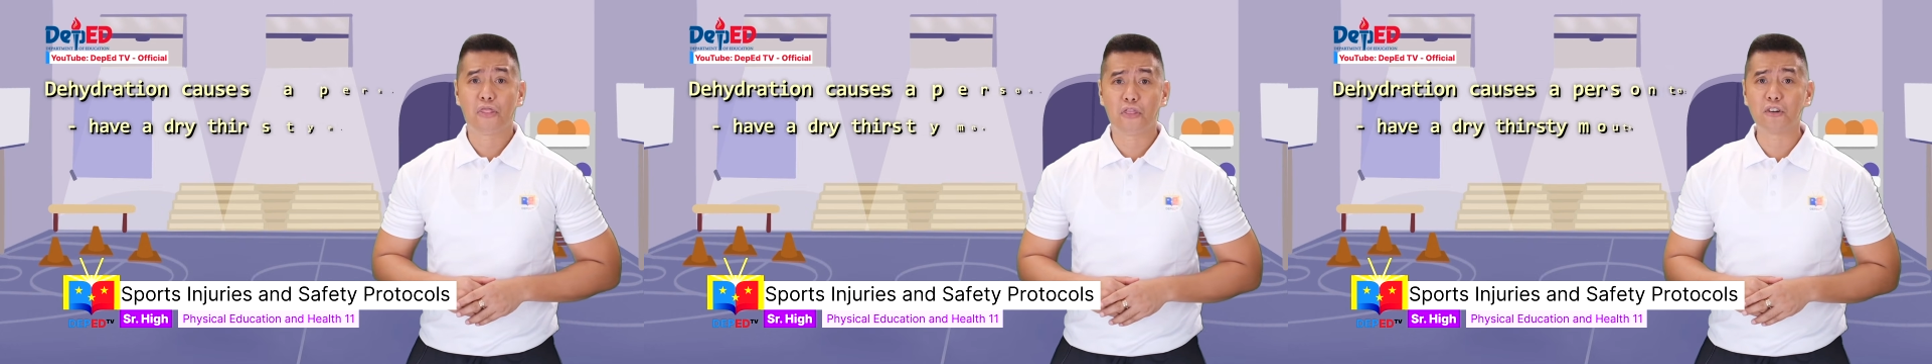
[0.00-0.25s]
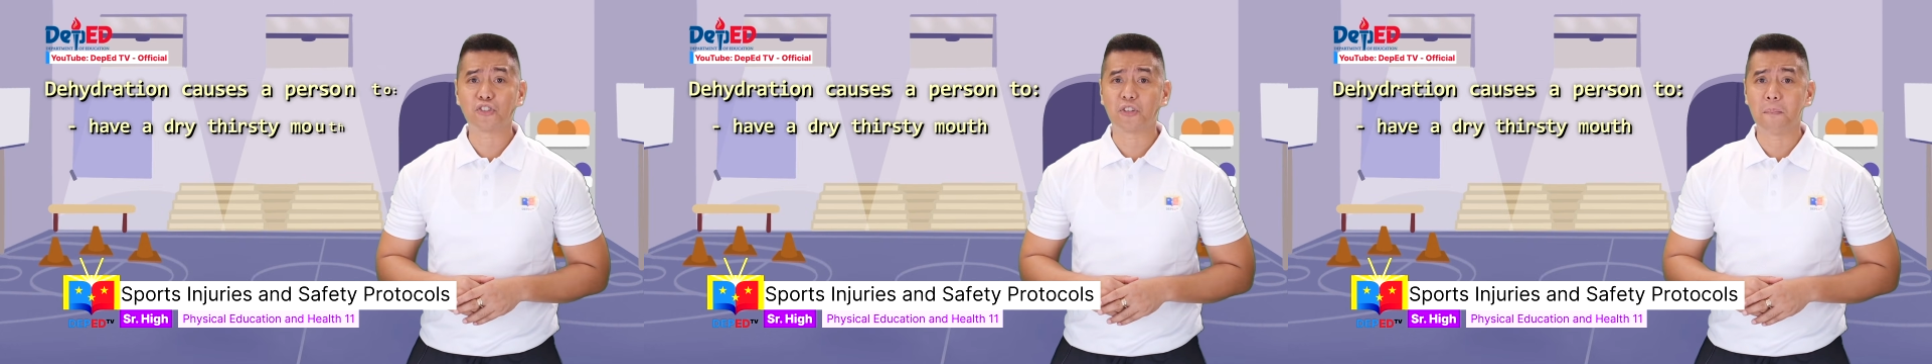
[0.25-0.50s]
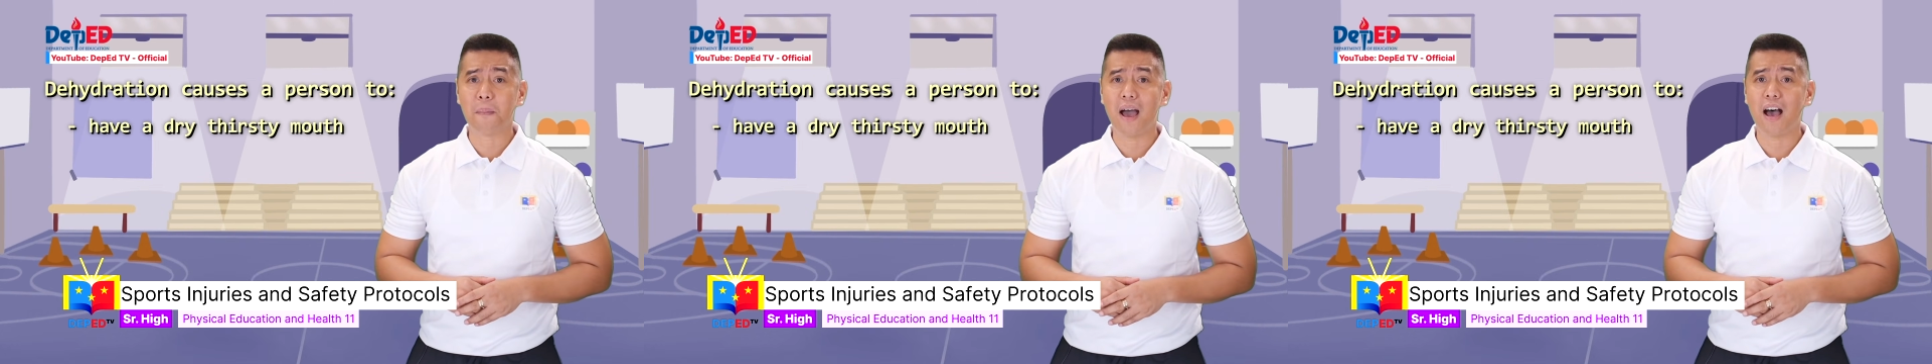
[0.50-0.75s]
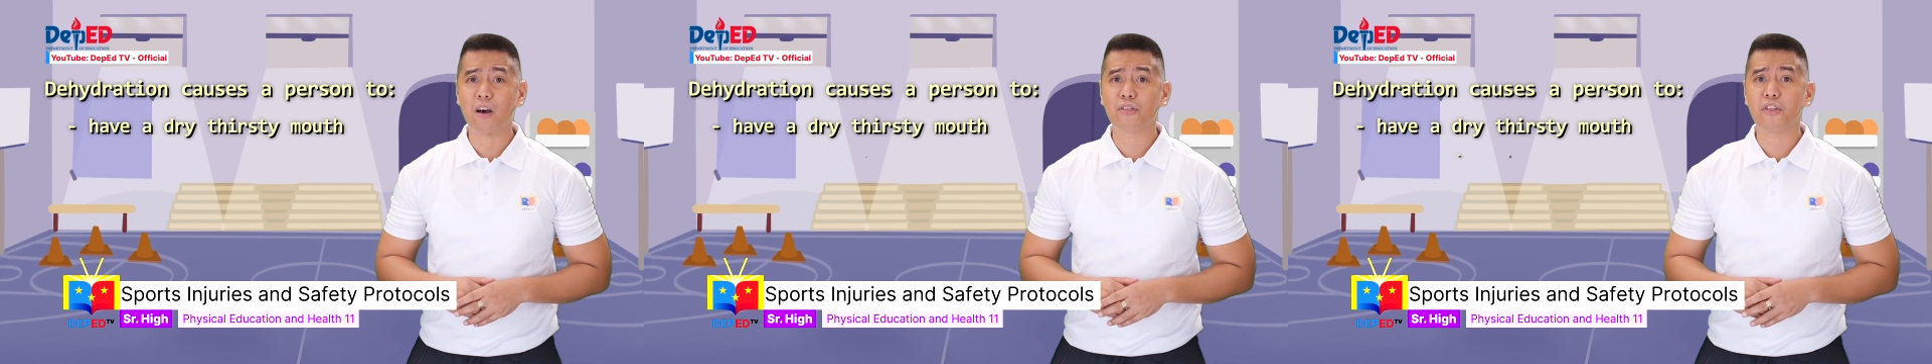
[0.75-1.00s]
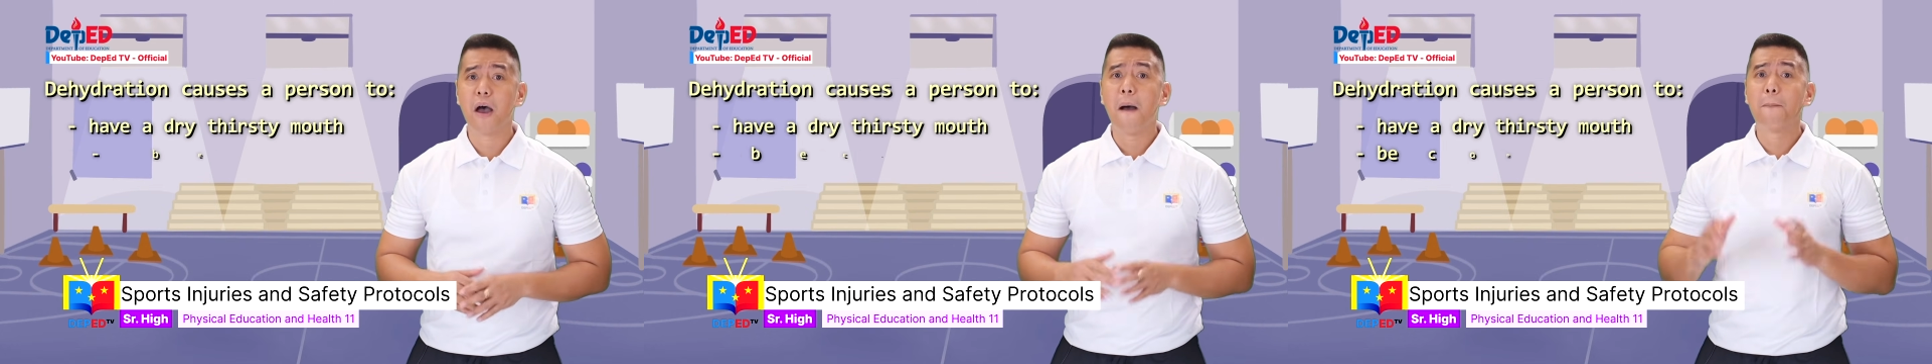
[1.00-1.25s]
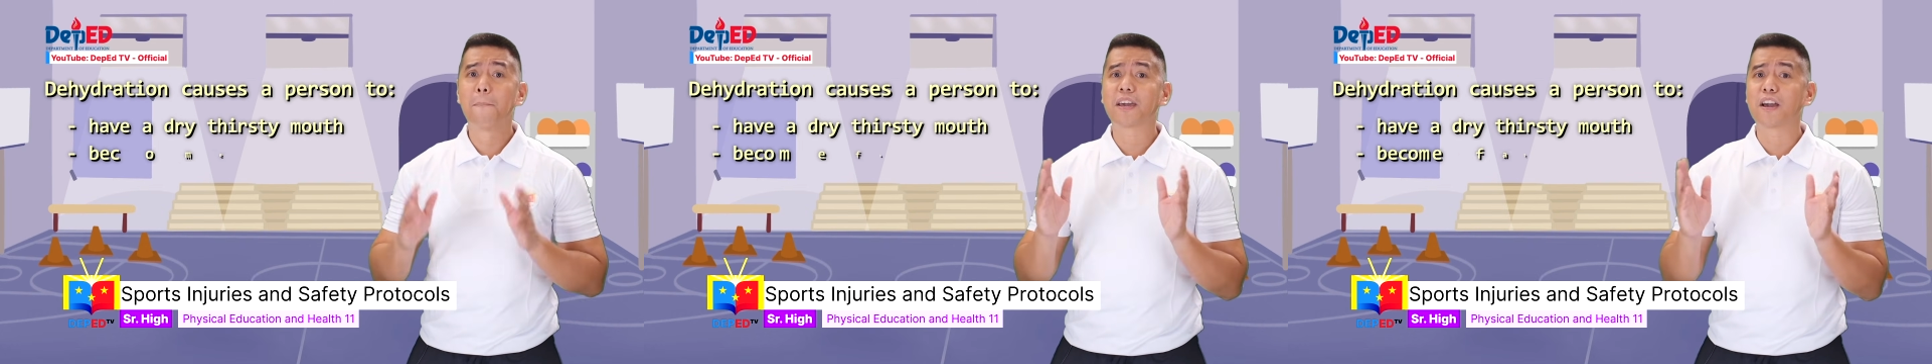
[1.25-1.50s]
thirsty mouth,
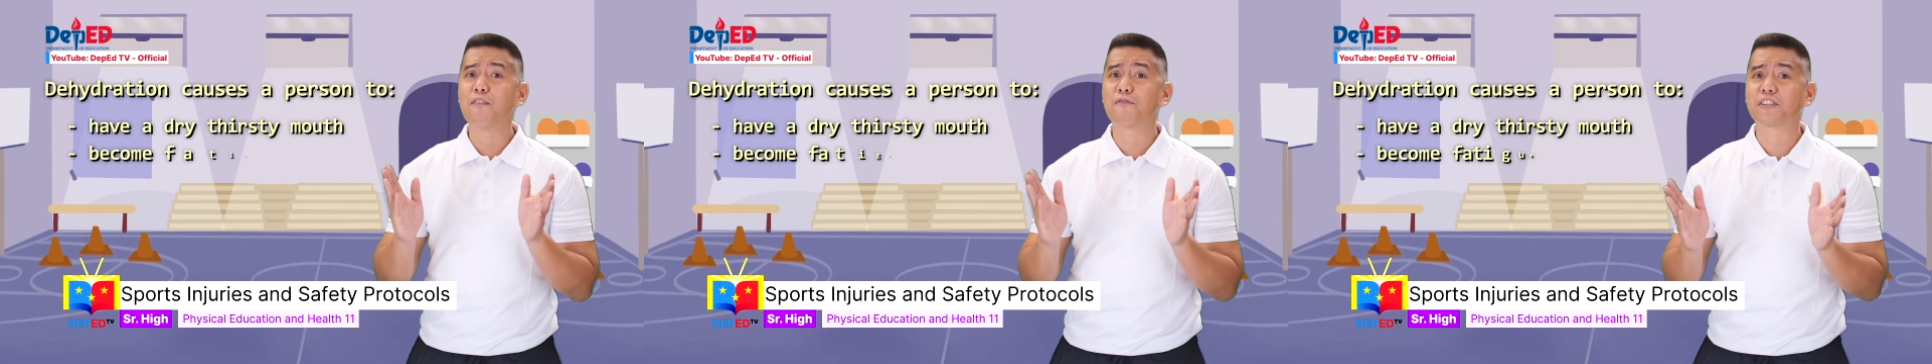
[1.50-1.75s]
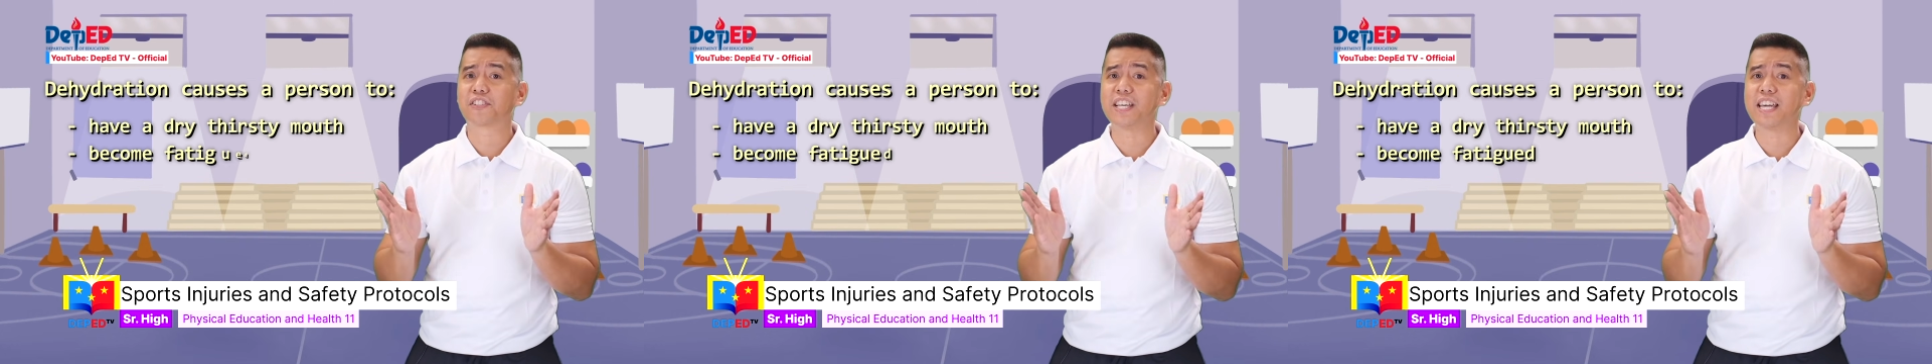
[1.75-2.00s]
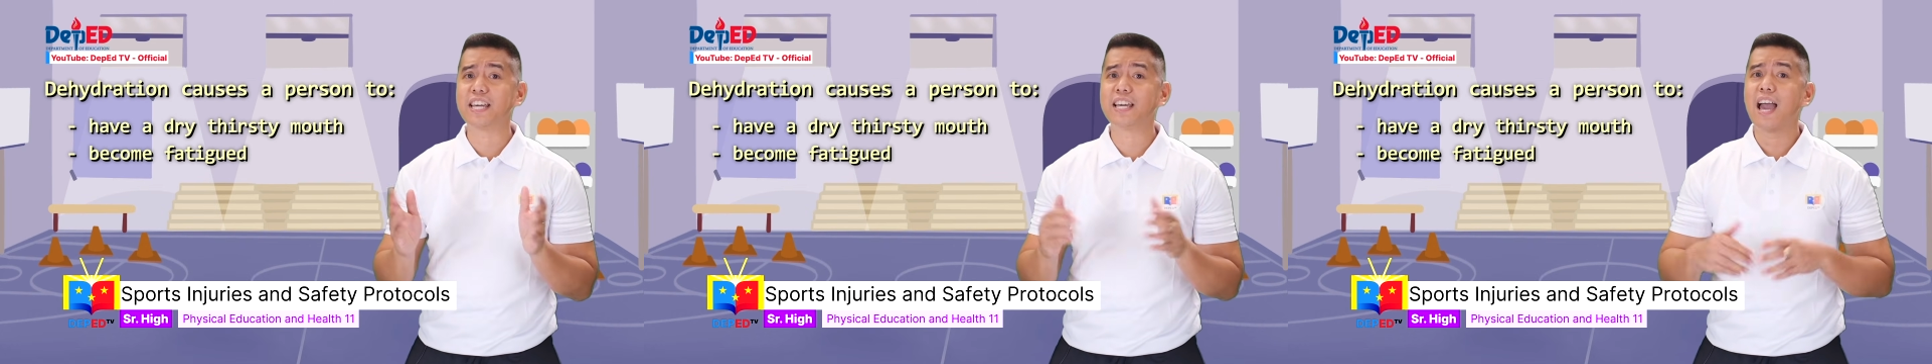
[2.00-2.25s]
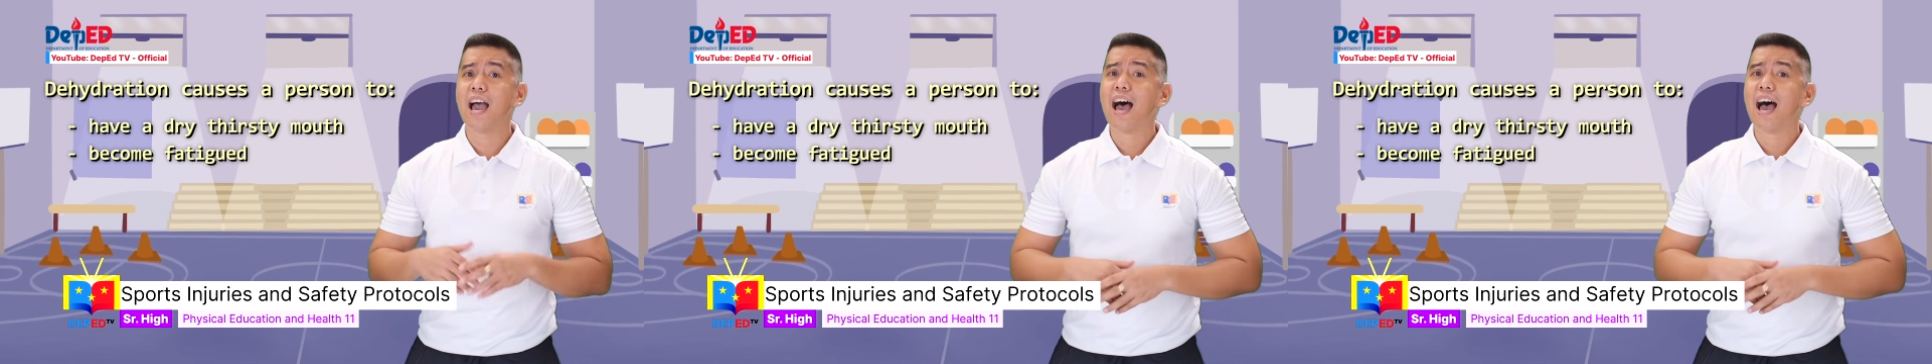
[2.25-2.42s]
become fatigued,